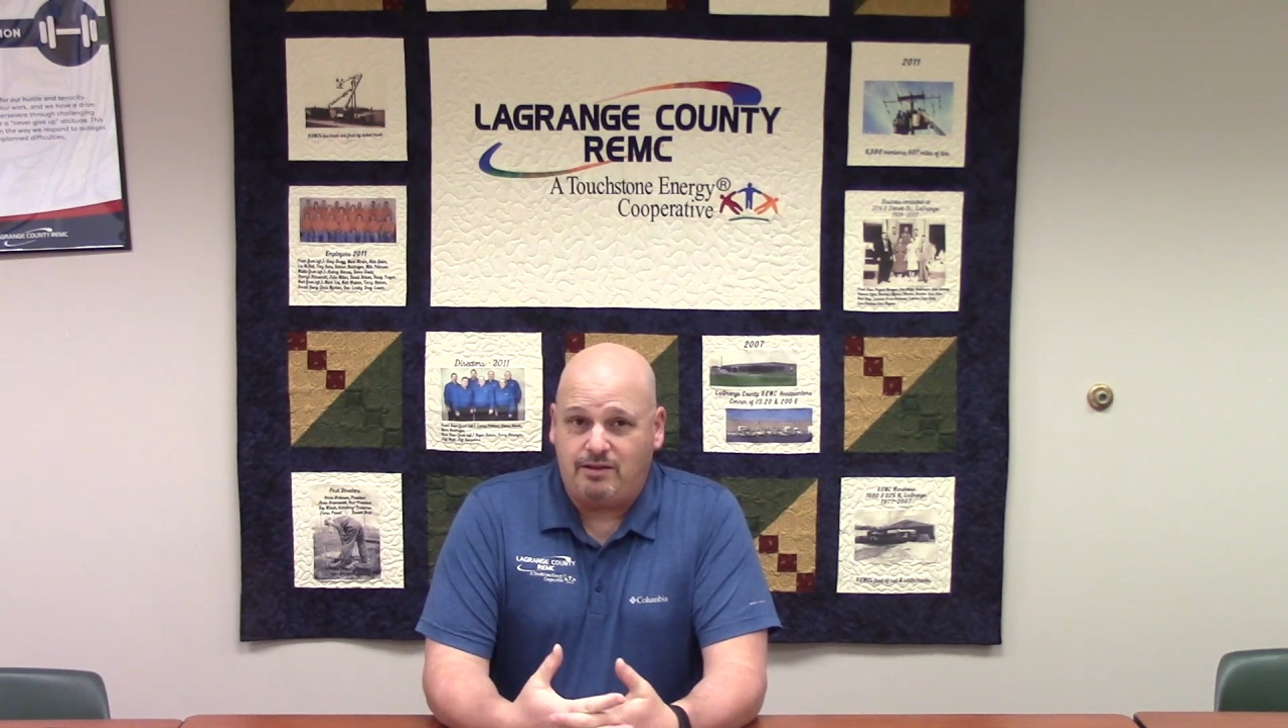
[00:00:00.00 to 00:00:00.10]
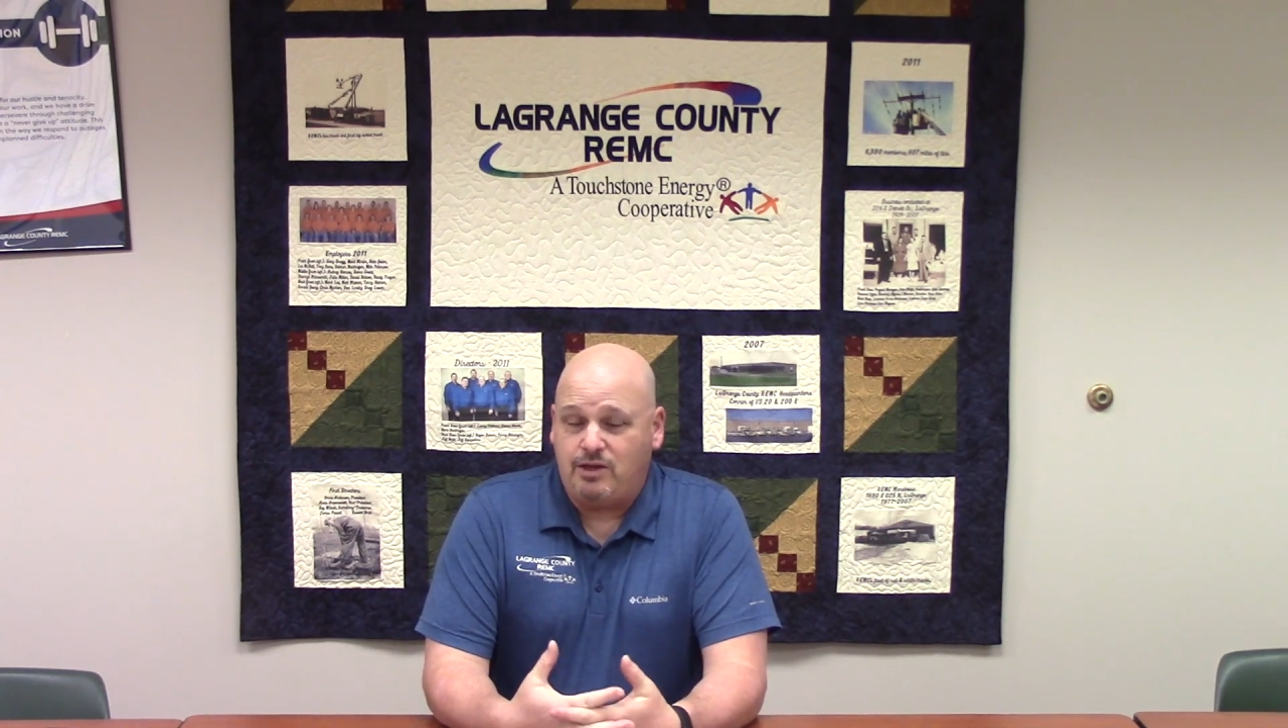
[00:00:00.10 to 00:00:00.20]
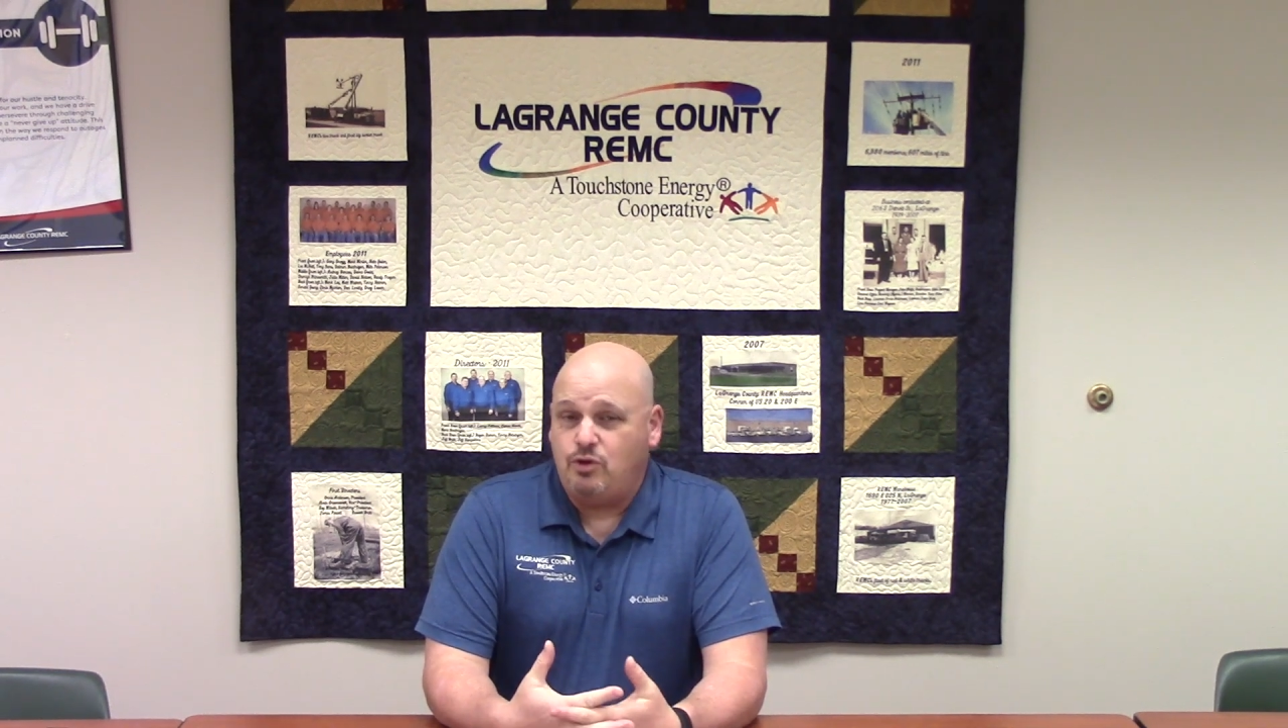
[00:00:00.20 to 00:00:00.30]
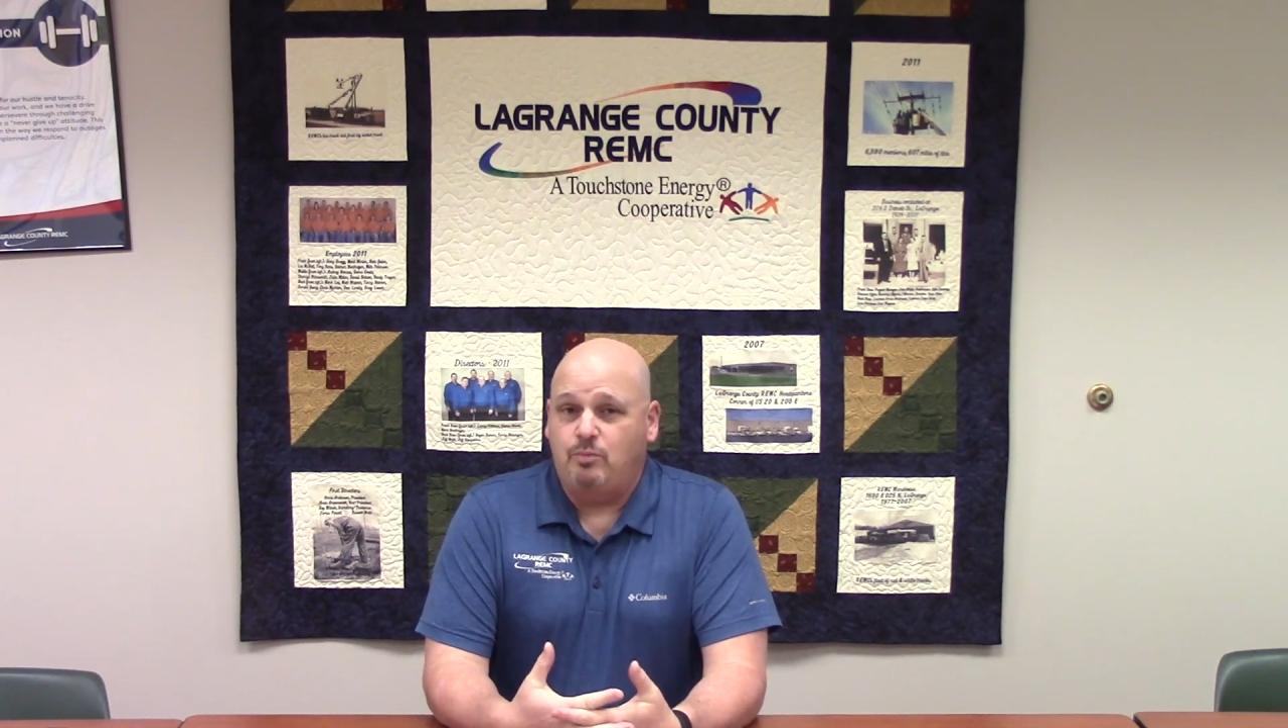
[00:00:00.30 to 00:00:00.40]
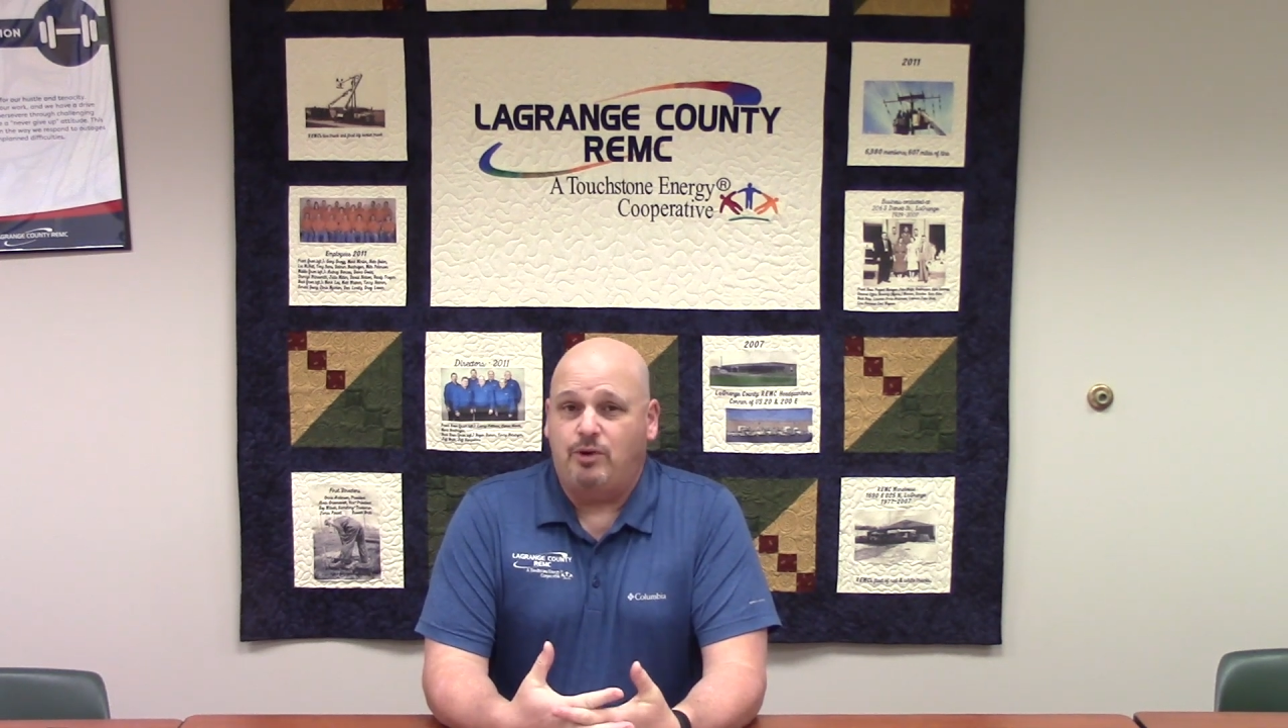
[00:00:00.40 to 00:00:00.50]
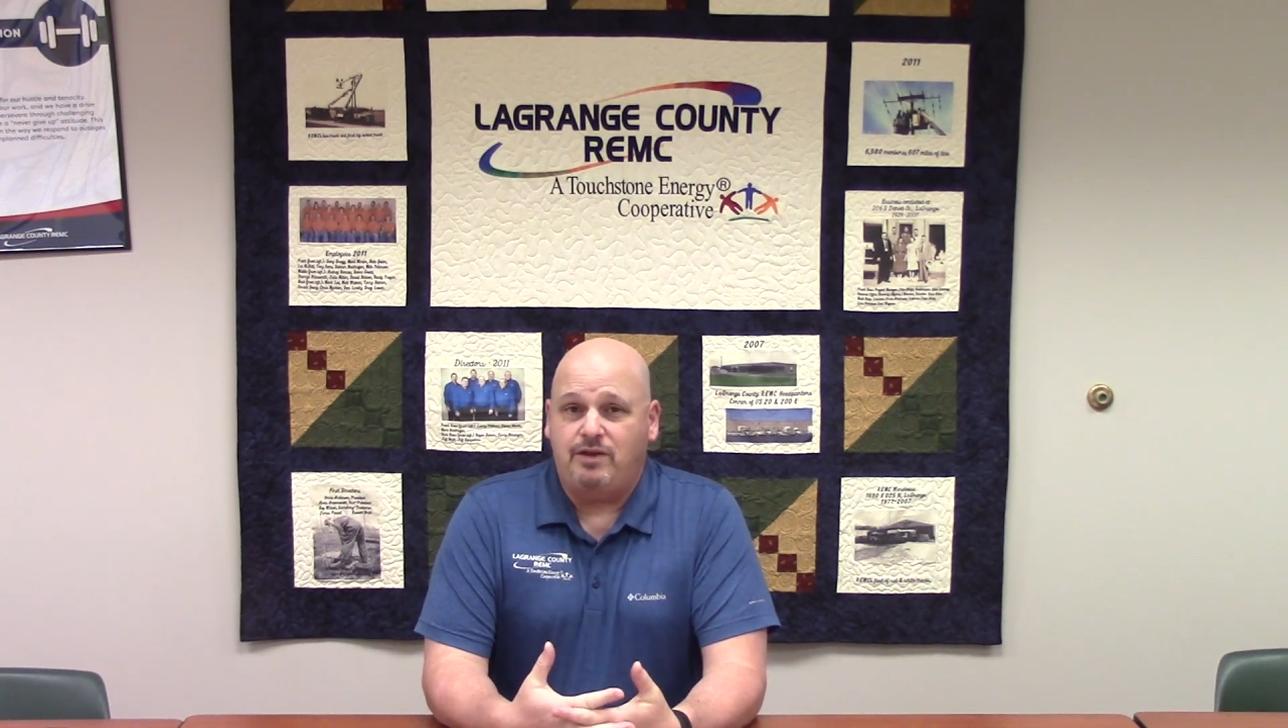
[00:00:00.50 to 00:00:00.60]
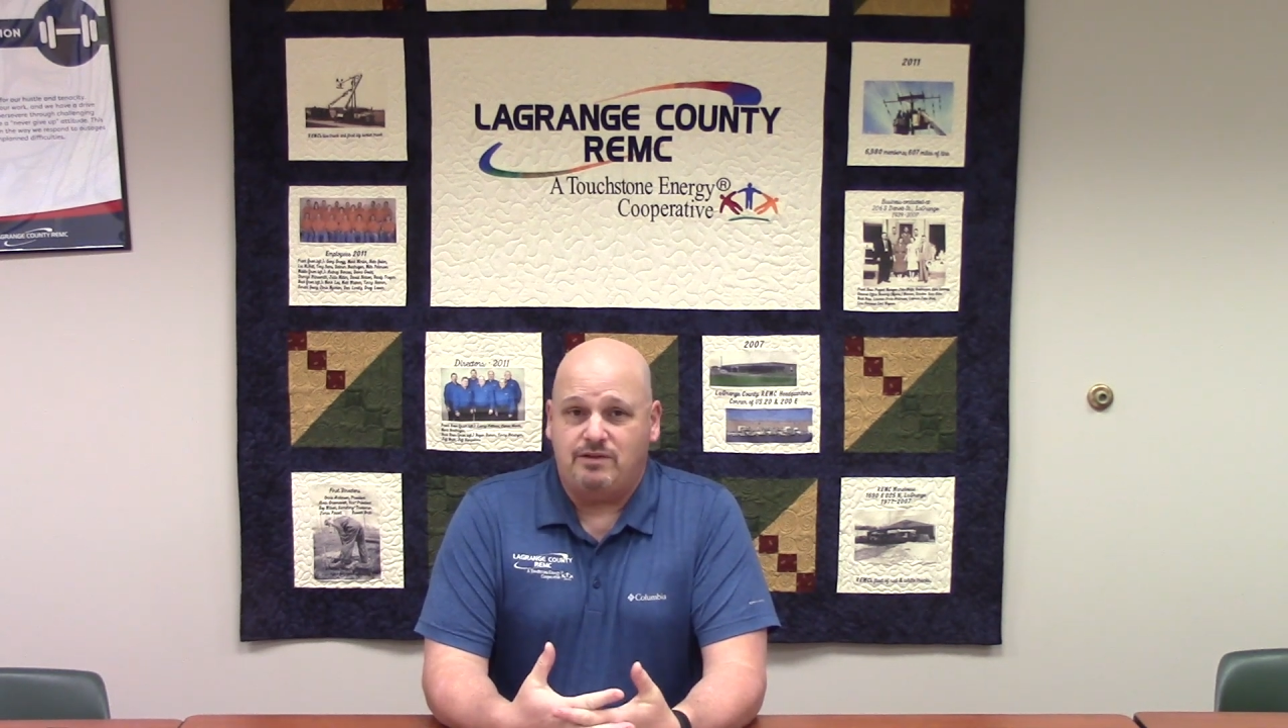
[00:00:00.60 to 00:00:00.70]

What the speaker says: that you breathe